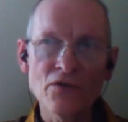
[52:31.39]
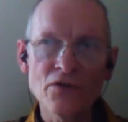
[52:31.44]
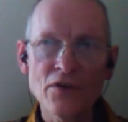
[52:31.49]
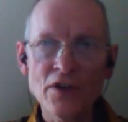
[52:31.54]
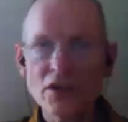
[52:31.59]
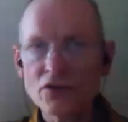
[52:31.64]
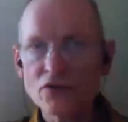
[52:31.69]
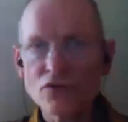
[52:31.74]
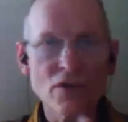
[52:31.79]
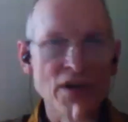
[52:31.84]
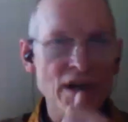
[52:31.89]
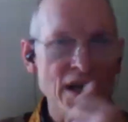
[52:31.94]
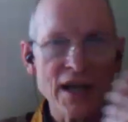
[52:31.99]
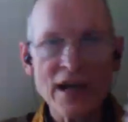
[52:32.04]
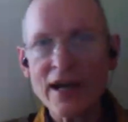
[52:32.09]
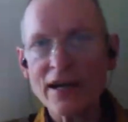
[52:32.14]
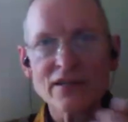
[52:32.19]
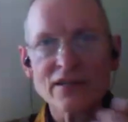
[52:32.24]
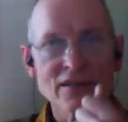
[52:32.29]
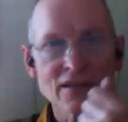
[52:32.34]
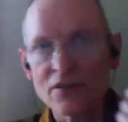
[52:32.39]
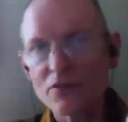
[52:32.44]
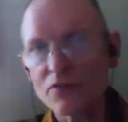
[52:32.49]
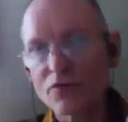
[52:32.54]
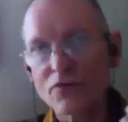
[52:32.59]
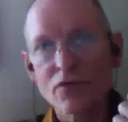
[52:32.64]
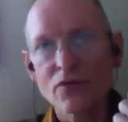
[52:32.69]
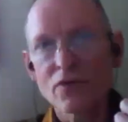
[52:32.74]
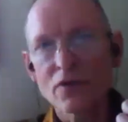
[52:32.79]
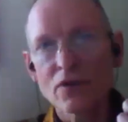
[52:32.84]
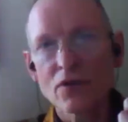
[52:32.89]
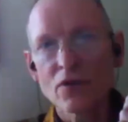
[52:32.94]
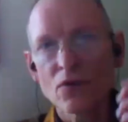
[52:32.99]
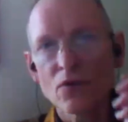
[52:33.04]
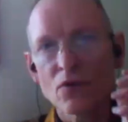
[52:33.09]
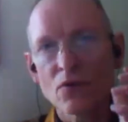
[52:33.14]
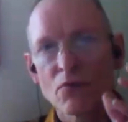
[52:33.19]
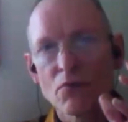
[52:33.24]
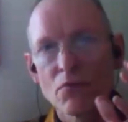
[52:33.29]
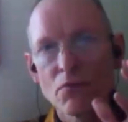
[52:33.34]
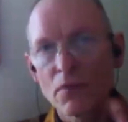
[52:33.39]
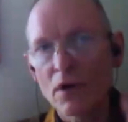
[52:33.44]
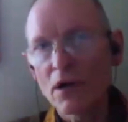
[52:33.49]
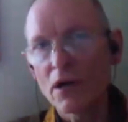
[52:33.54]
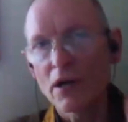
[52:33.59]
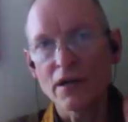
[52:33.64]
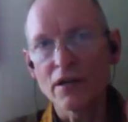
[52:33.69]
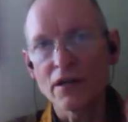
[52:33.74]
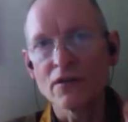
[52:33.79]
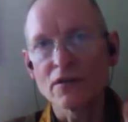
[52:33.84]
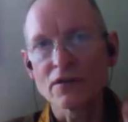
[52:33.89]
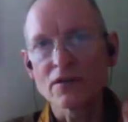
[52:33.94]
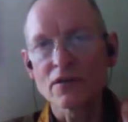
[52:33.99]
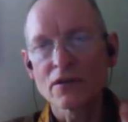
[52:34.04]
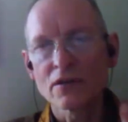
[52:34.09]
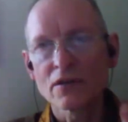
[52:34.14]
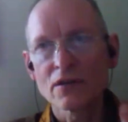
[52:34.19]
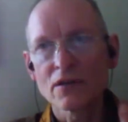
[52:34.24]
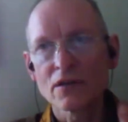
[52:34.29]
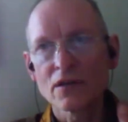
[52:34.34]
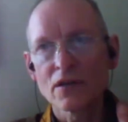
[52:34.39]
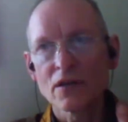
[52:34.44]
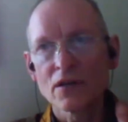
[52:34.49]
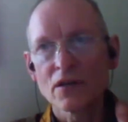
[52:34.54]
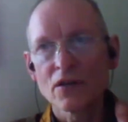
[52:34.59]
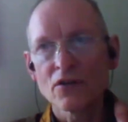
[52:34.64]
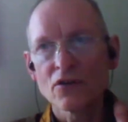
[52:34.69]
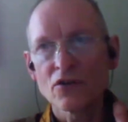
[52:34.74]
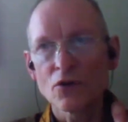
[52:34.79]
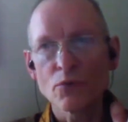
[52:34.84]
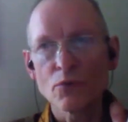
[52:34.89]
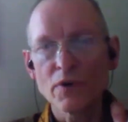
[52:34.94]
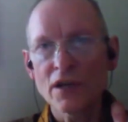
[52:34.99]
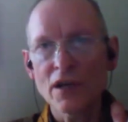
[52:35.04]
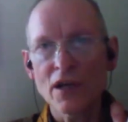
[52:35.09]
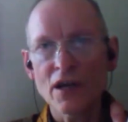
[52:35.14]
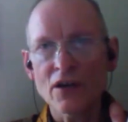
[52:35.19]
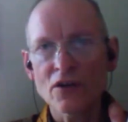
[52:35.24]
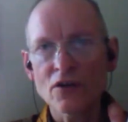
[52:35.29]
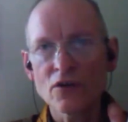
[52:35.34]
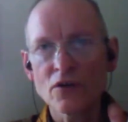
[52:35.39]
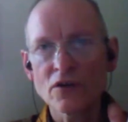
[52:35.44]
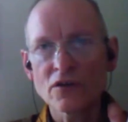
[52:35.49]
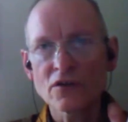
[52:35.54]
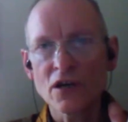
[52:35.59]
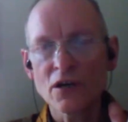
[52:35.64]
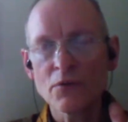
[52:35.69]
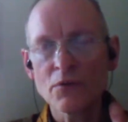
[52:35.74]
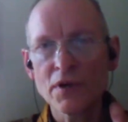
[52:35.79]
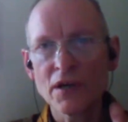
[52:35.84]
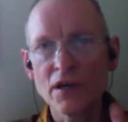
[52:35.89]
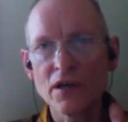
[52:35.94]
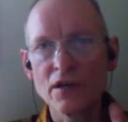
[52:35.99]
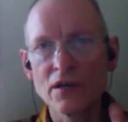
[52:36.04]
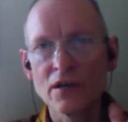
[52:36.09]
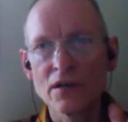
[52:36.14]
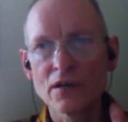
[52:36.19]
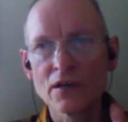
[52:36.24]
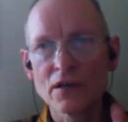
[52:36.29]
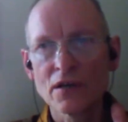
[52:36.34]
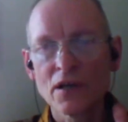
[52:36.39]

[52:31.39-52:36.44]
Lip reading: this reactive mind that we get caught up in,